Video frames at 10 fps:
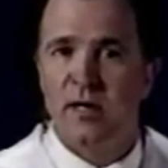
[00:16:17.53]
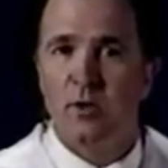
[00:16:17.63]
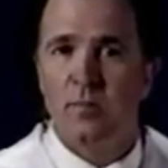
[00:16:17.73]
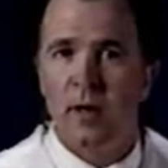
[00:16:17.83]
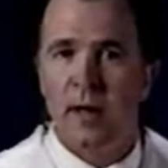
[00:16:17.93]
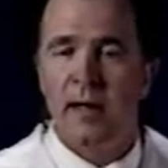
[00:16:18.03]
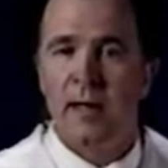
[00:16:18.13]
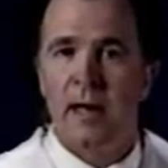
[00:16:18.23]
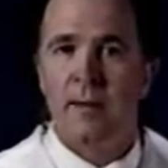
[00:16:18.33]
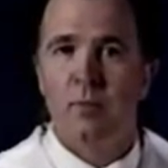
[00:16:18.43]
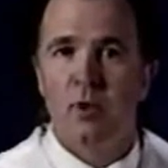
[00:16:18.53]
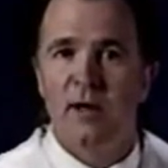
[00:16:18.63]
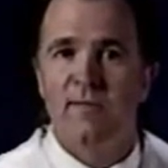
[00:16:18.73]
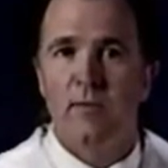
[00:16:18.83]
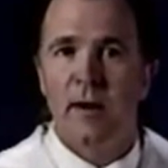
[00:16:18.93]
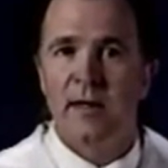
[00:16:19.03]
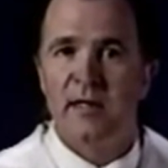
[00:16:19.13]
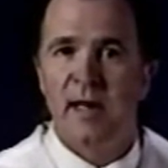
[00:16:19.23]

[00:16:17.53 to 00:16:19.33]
interplaying and proliferating